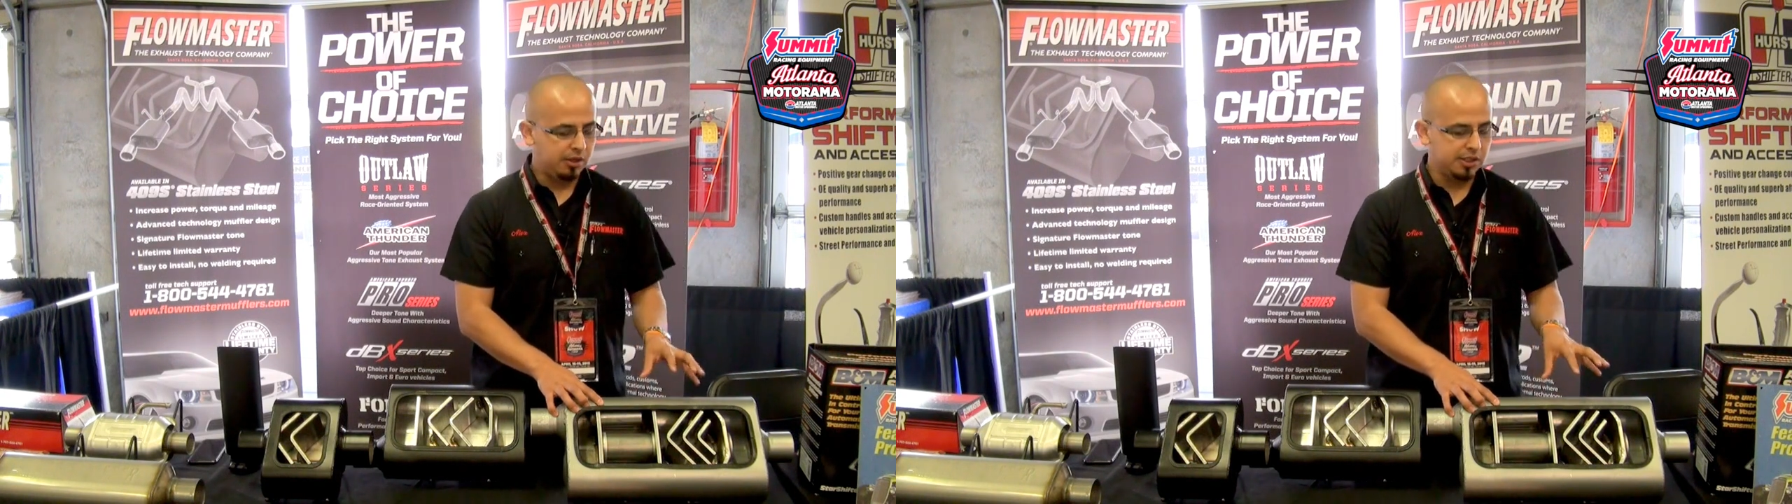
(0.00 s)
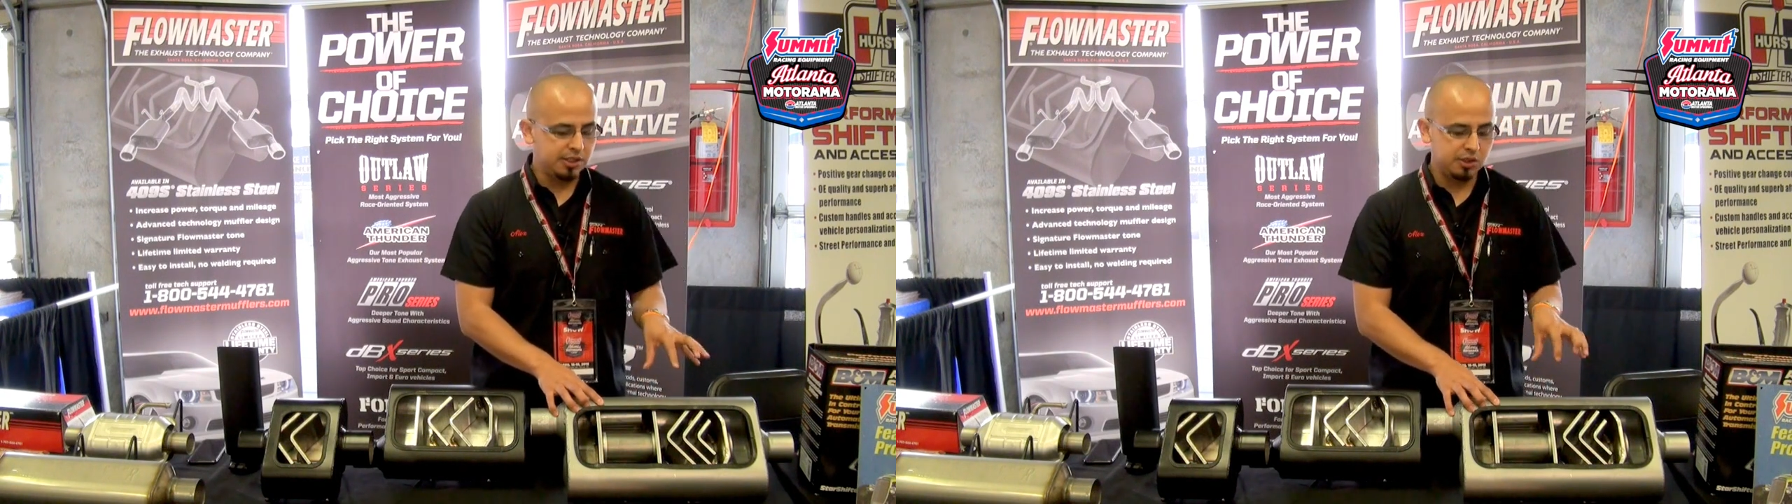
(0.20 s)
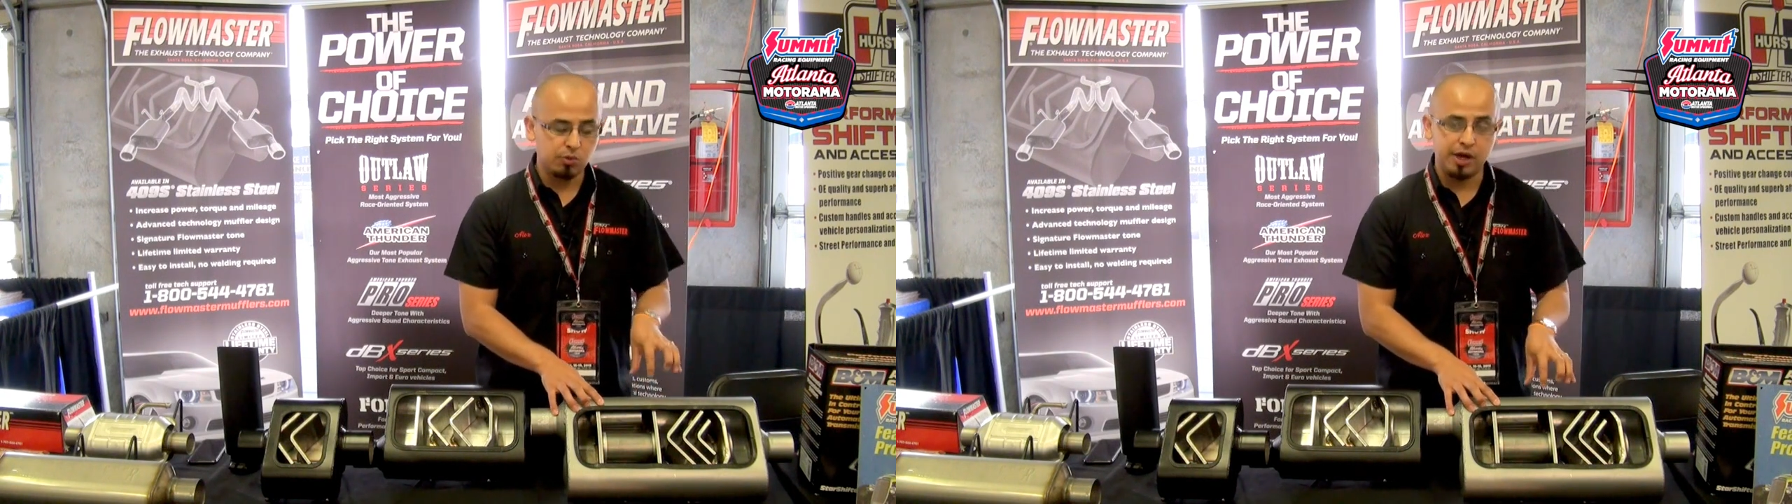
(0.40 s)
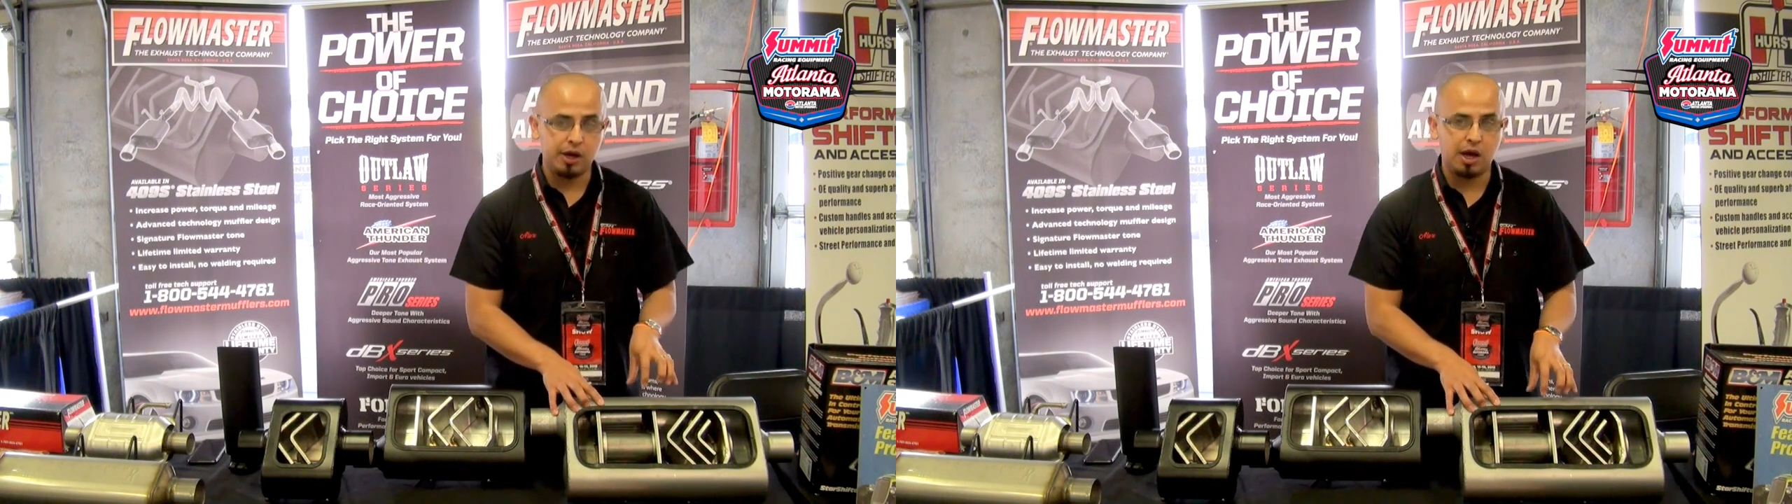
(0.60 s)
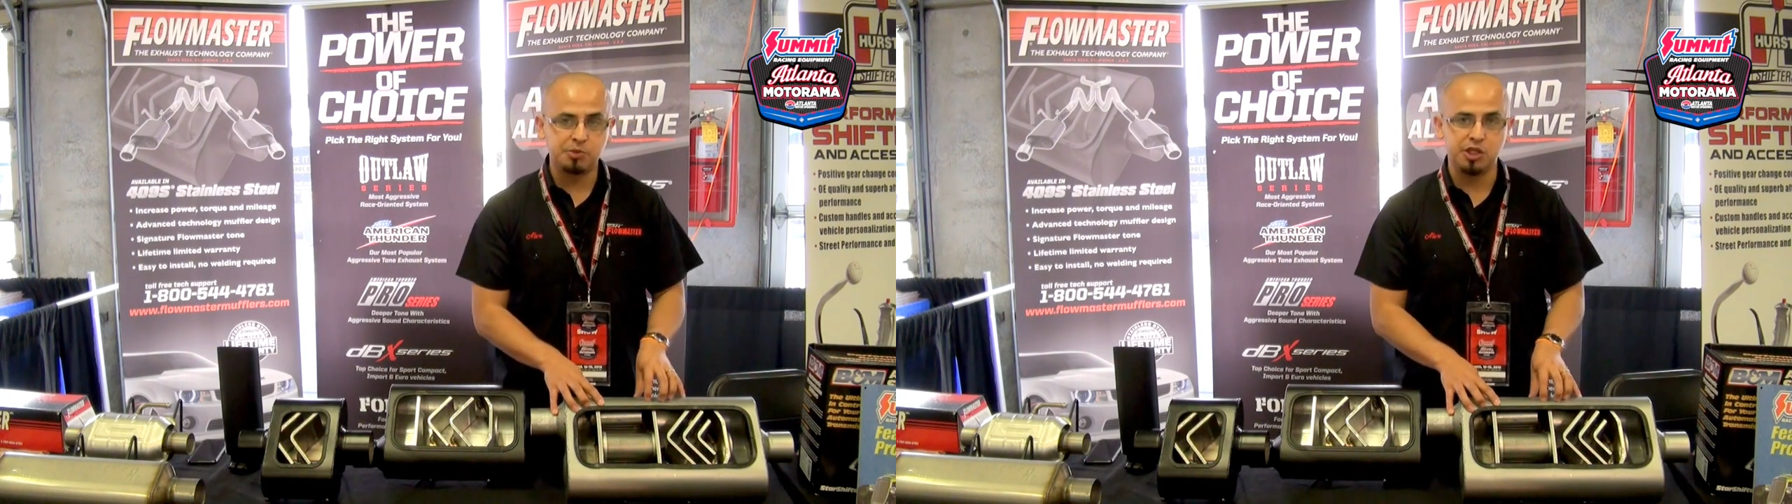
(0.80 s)
this is the
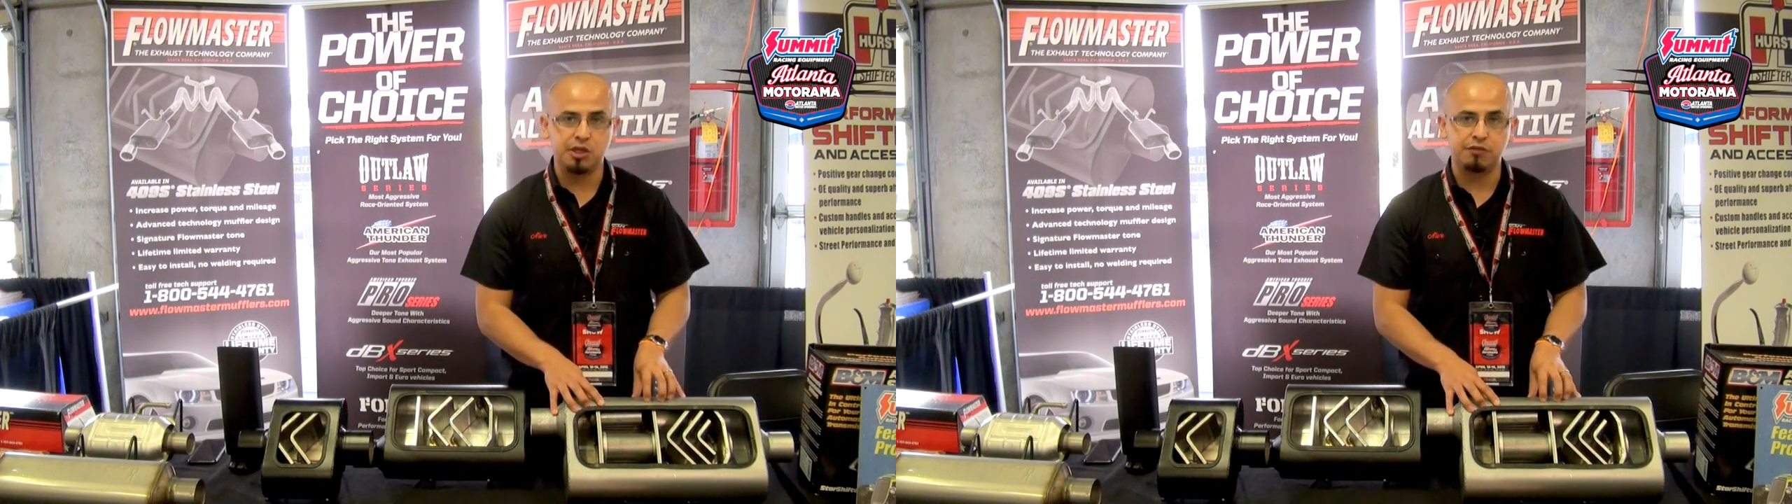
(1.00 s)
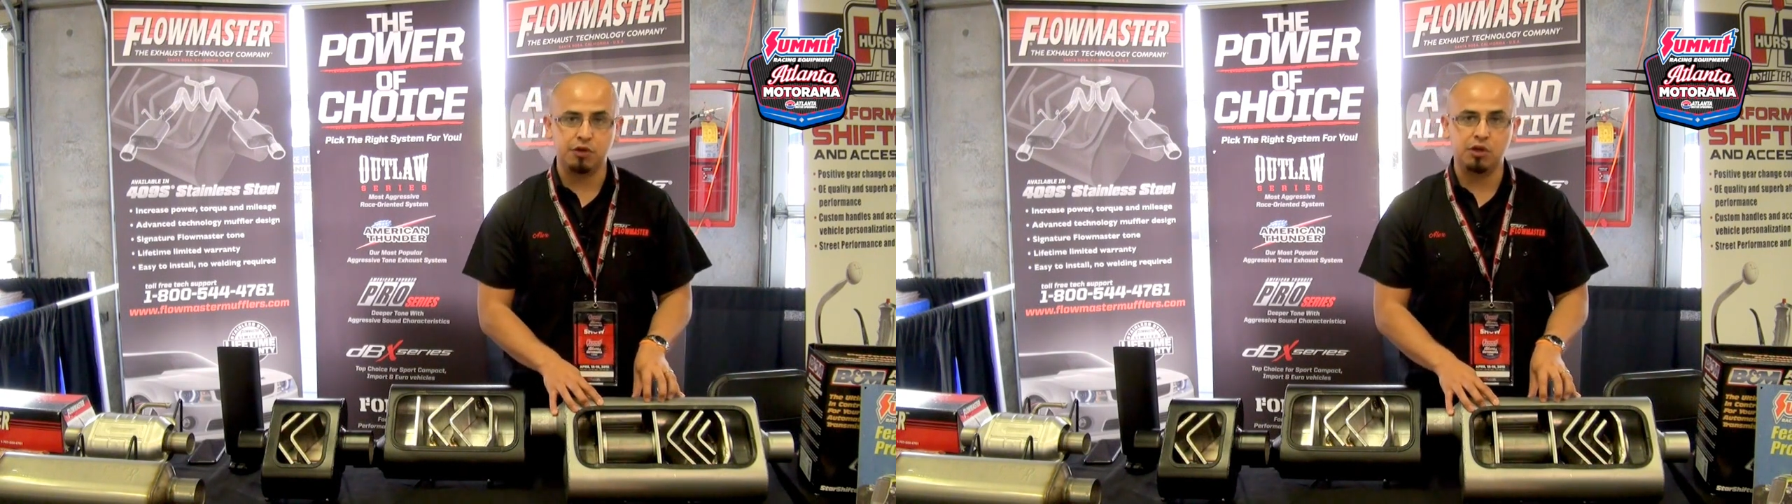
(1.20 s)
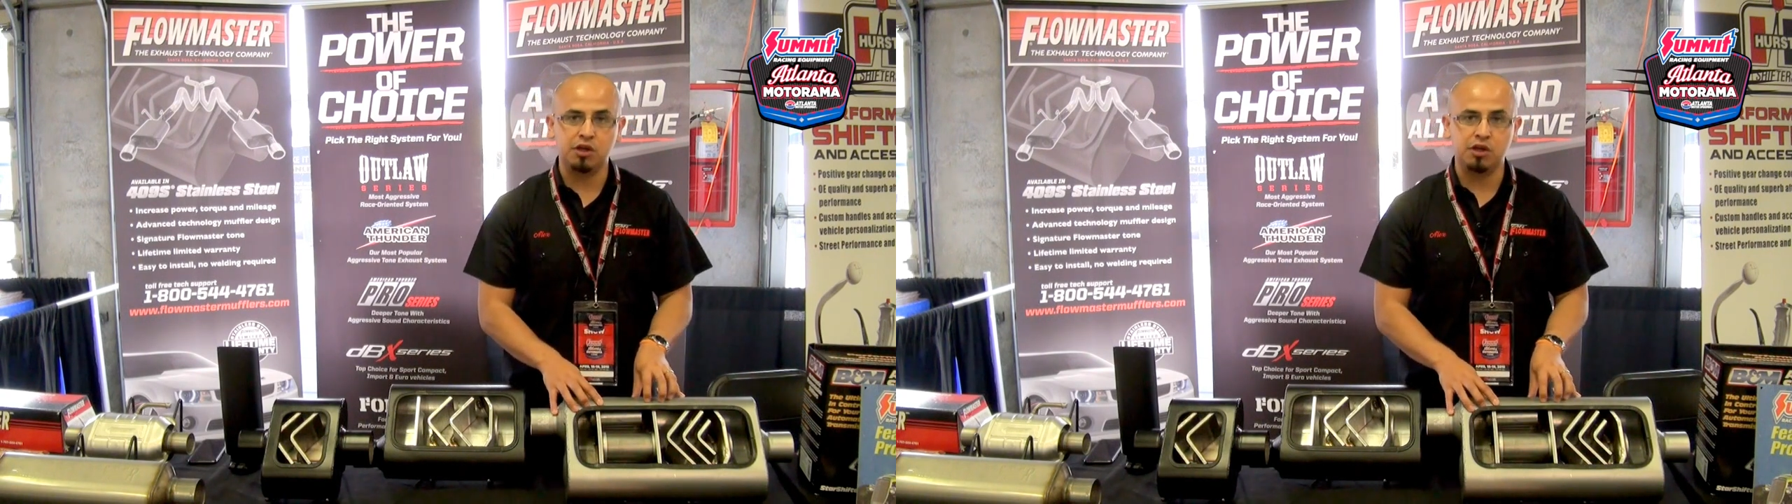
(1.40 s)
right option if you're